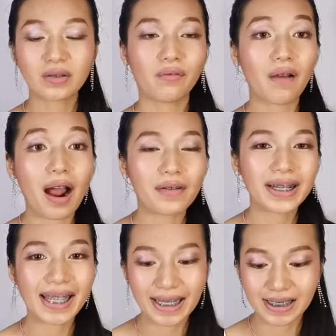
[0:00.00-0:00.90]
found
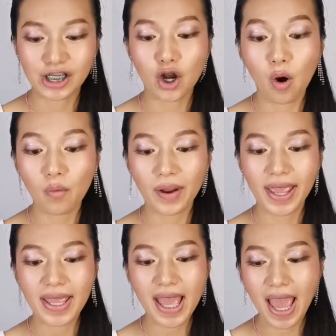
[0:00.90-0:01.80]
in
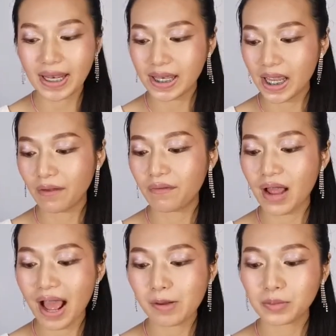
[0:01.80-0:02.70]
Norway and named
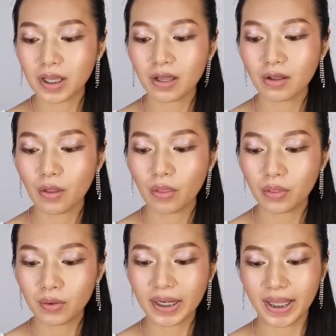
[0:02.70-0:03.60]
after
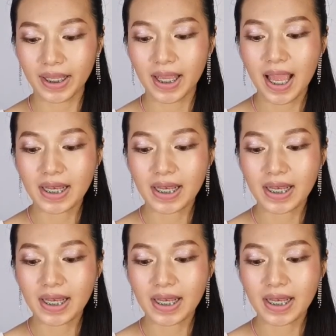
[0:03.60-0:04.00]
Thule.